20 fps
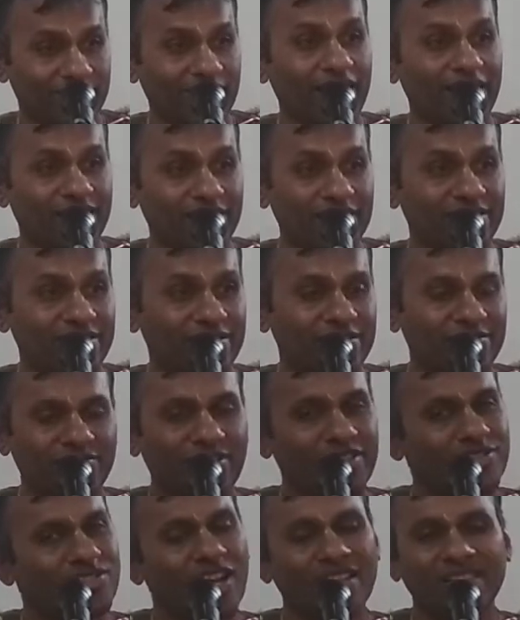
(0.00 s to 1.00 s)
Right?
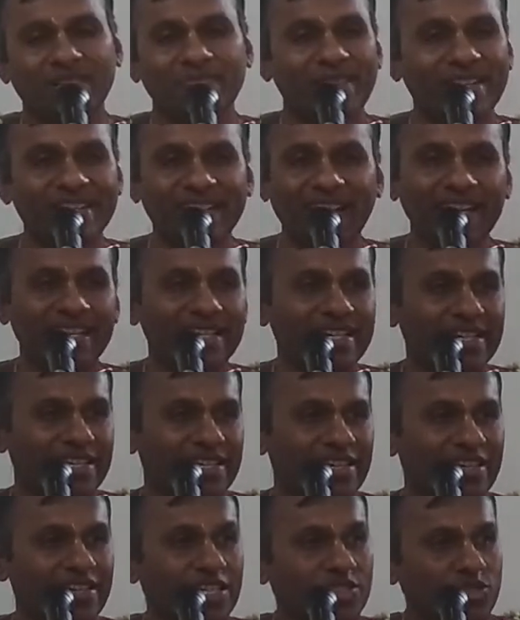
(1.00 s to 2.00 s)
So it's all the
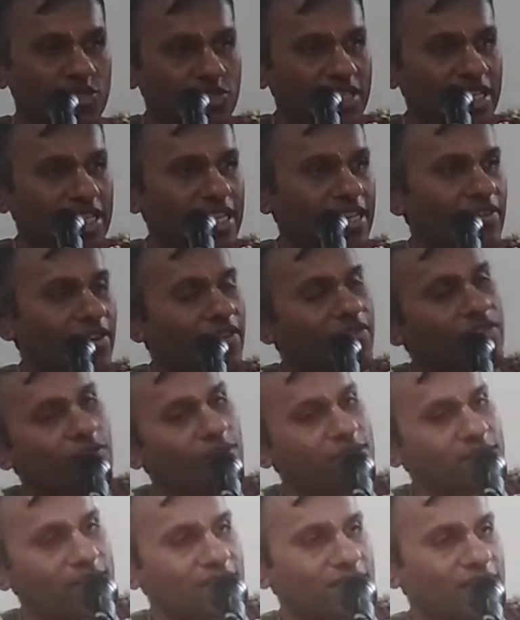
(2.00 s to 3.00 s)
mentality. In a society, if
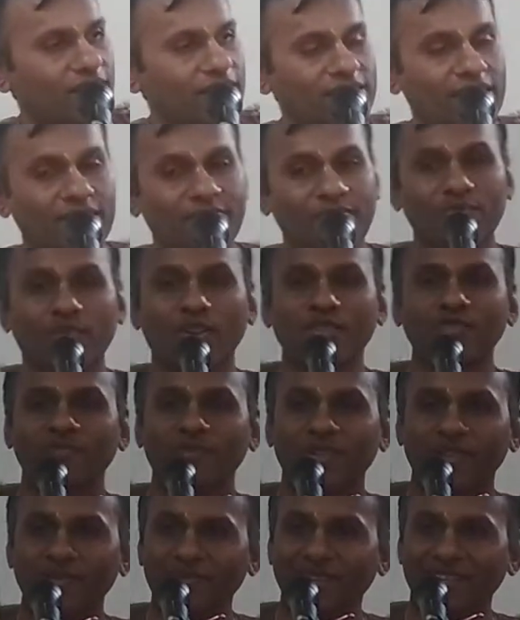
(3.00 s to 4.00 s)
everyone thinks like that, we will also
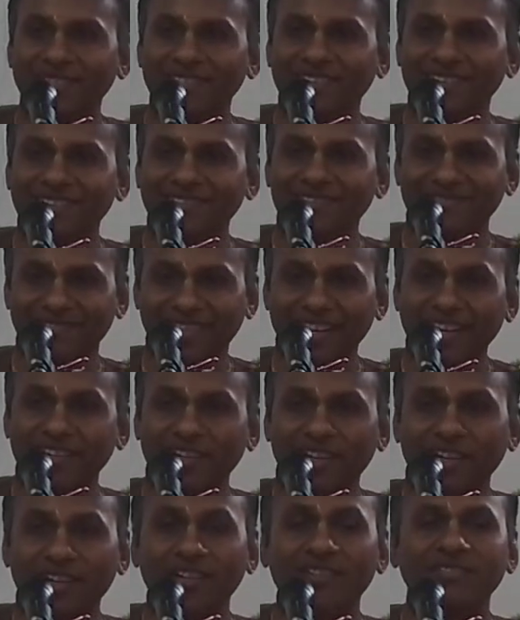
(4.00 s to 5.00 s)
become like that.
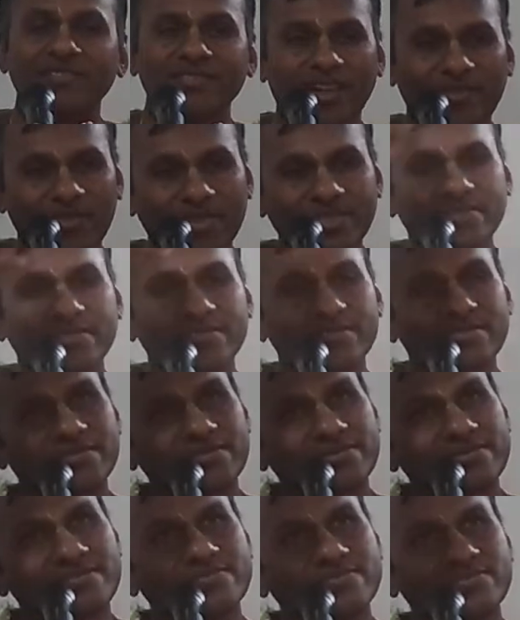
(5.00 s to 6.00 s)
Right? That was
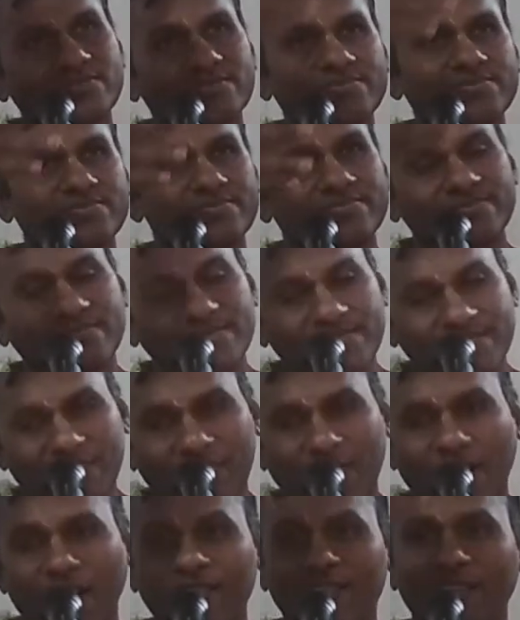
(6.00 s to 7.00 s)

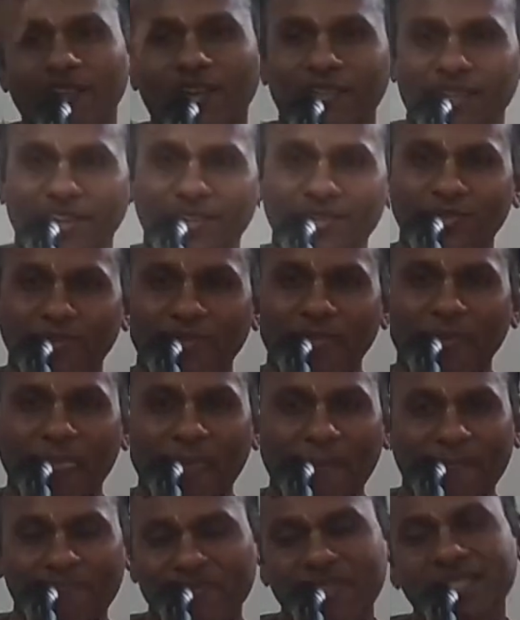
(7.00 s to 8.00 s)
long ago.
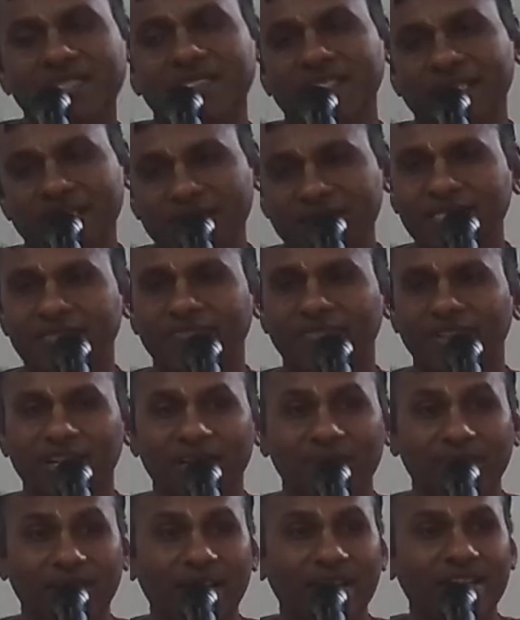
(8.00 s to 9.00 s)
These days it's
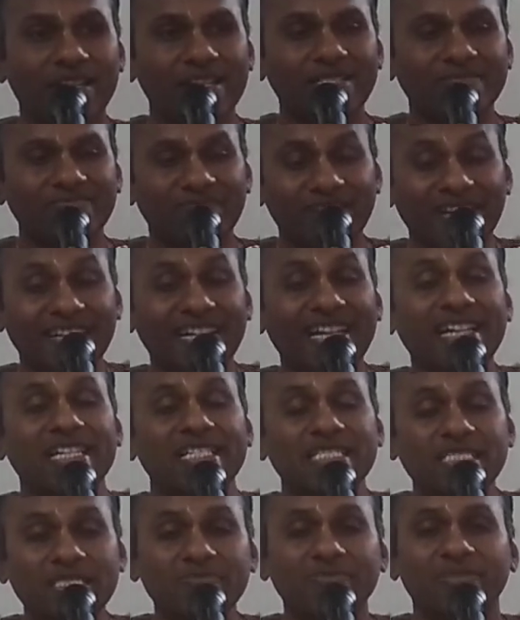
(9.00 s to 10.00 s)
difficult, but at least we can get
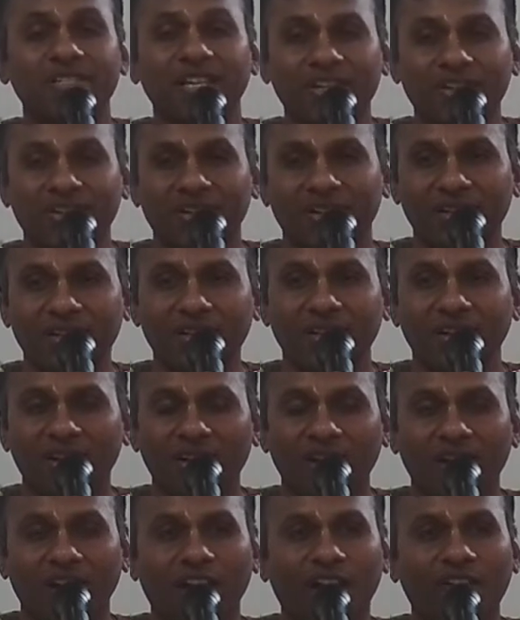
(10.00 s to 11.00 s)

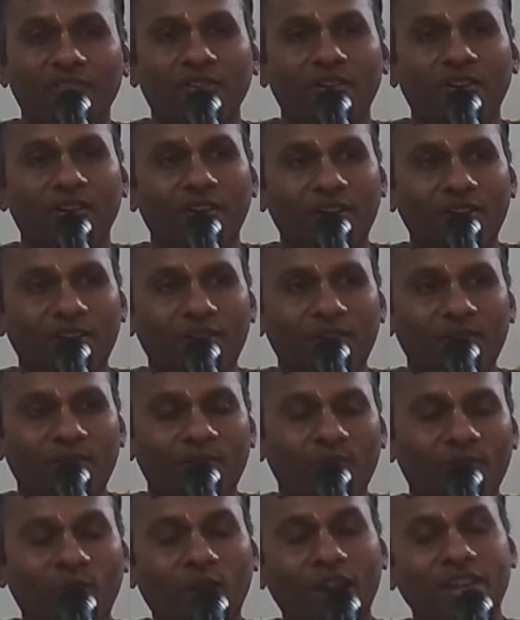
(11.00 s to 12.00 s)
inspiration of
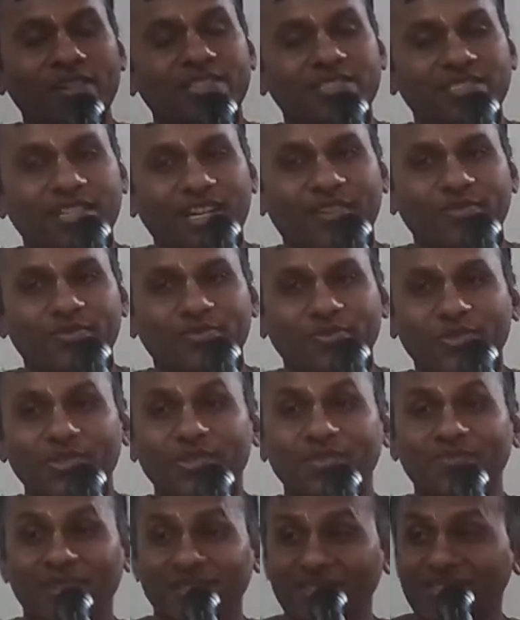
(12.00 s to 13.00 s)
what this kind of
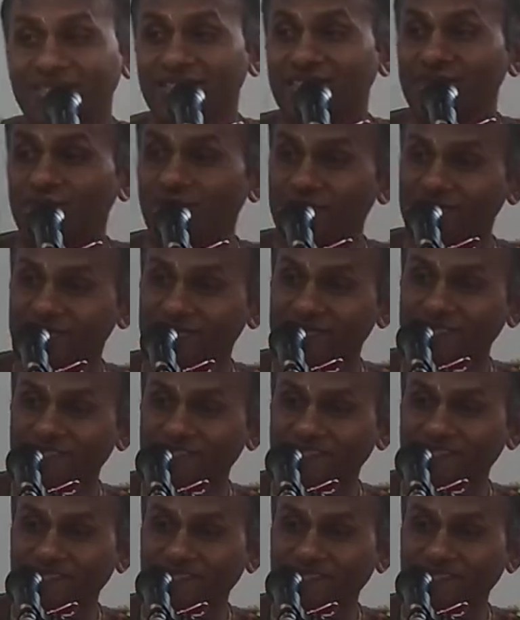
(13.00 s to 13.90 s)
spiritual master he was.